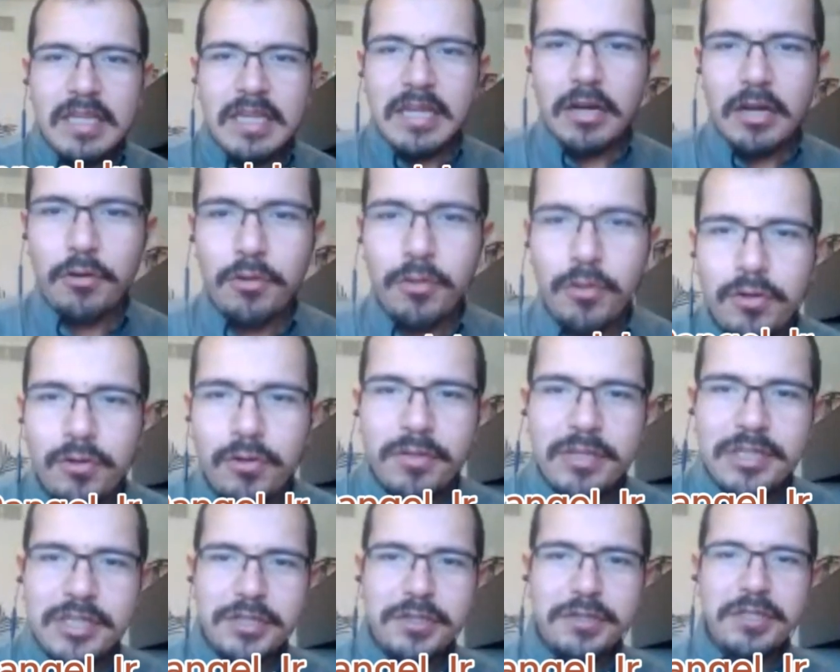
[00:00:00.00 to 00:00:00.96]
our local
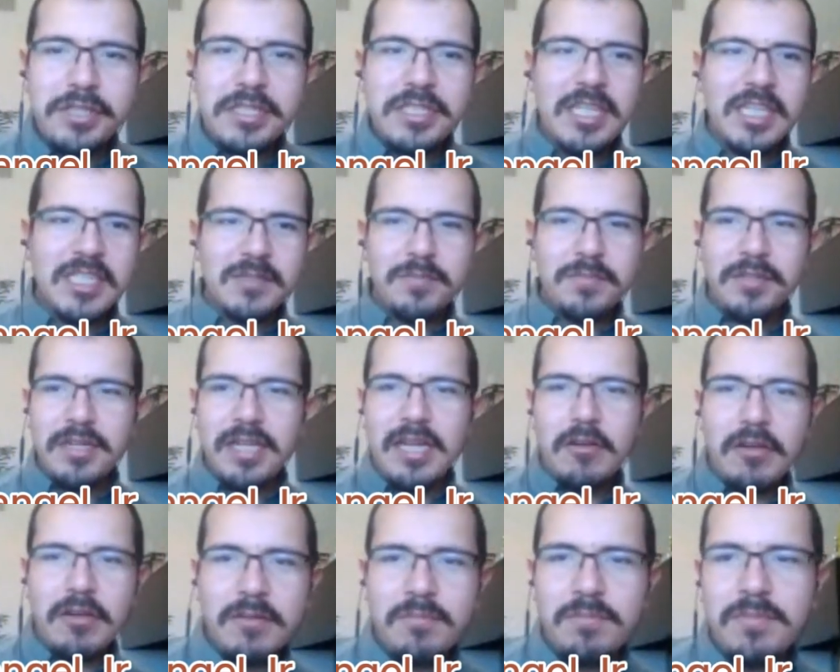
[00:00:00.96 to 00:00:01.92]
insurance expert. How
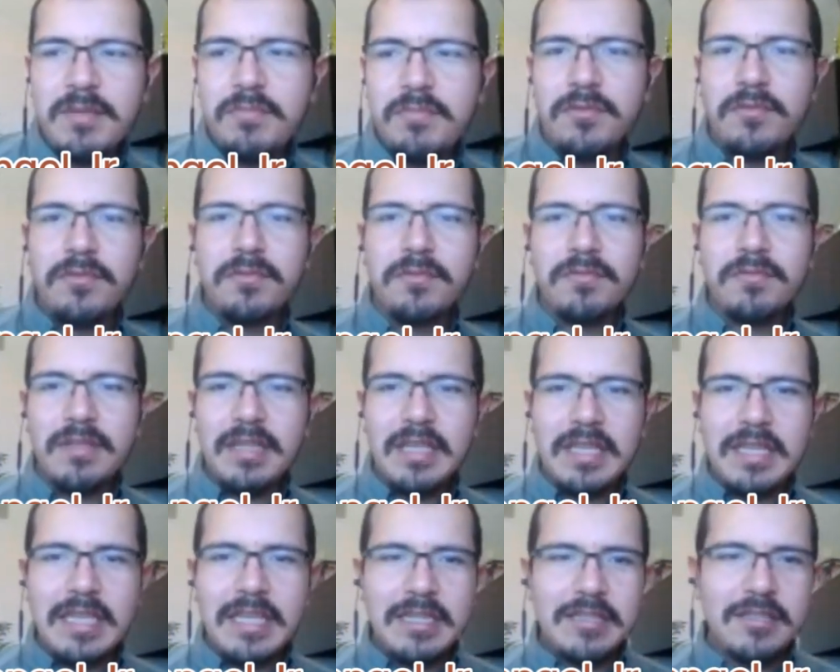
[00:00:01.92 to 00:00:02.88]
can people
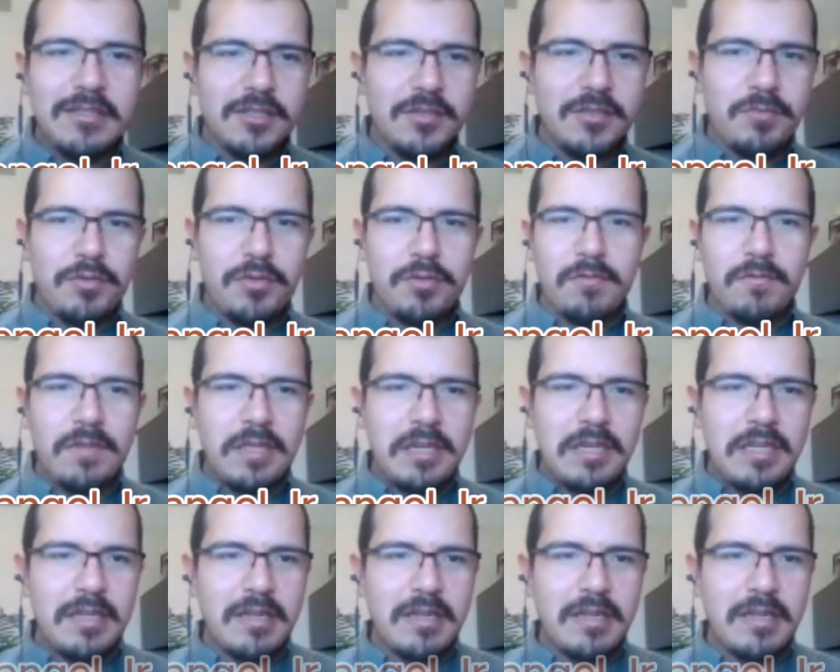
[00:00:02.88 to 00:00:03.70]
get in touch with you if they need